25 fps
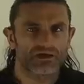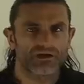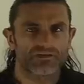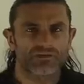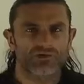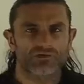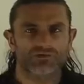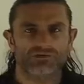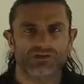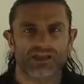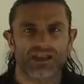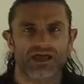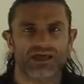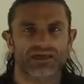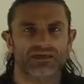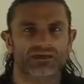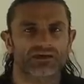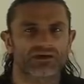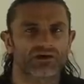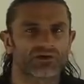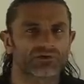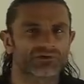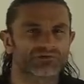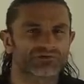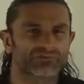and those light
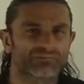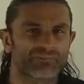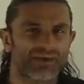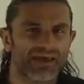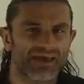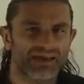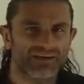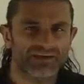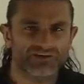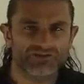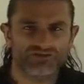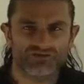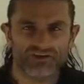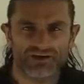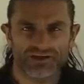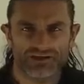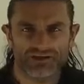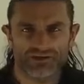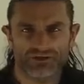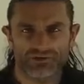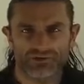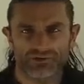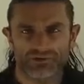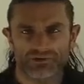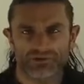codes penetrate
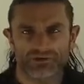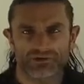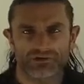you.